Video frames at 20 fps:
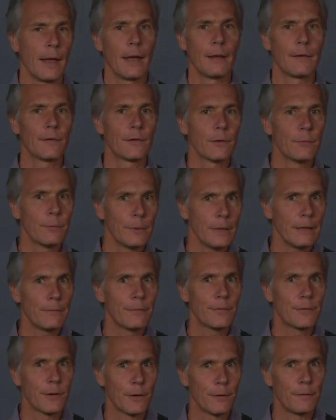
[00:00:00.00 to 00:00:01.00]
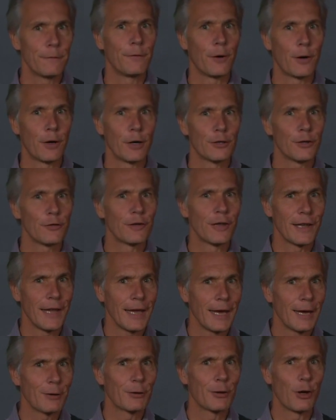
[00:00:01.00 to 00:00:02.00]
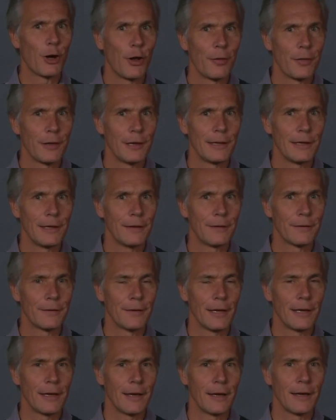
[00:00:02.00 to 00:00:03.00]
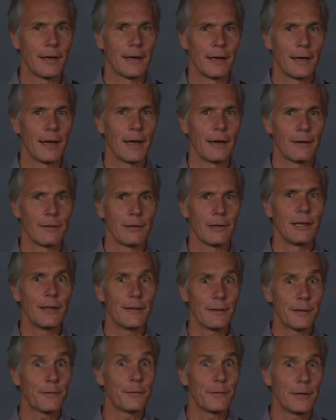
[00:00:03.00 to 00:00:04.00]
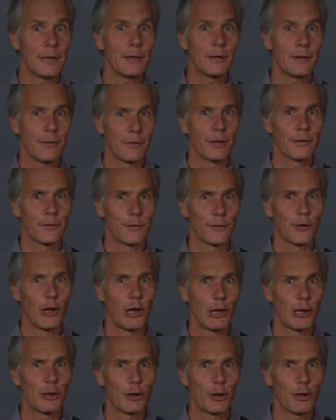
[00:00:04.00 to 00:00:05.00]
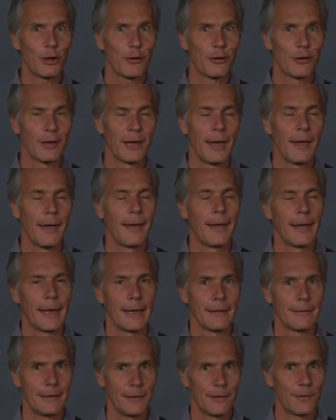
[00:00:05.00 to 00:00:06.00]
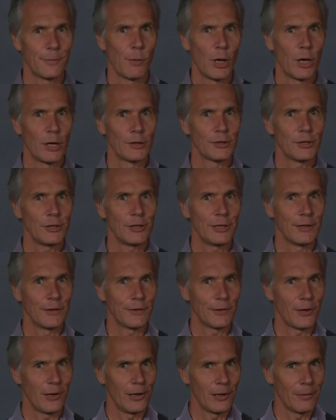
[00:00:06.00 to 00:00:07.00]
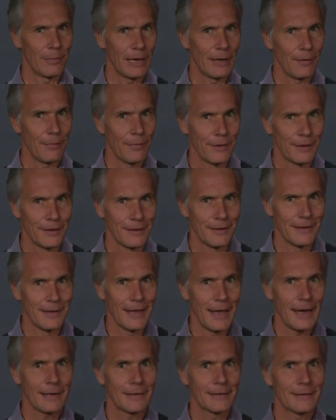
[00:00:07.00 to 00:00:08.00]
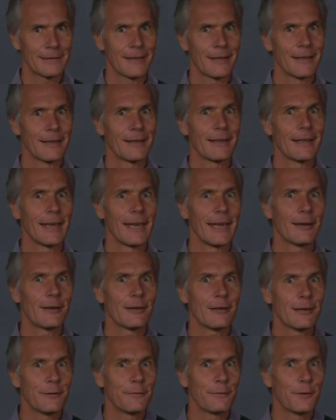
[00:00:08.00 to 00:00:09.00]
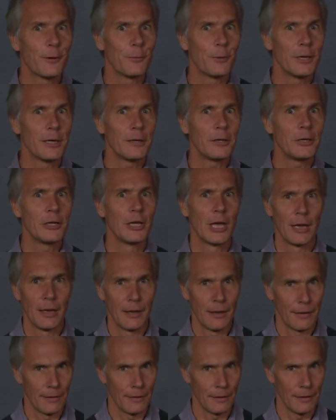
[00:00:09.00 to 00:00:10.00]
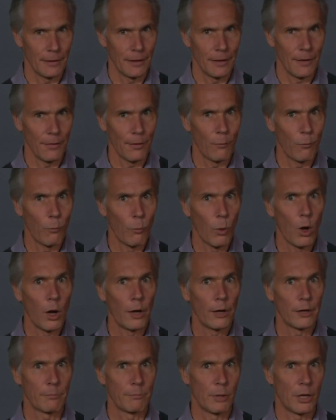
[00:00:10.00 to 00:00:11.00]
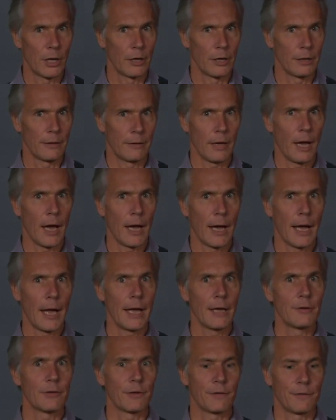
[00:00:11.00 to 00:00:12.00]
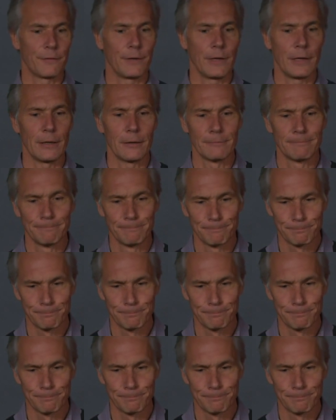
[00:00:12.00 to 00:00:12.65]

And so we've so far just layered on the lithosphere, the solid Earth, and this module is all about the next layer, if you will, the water part, the hydrosphere.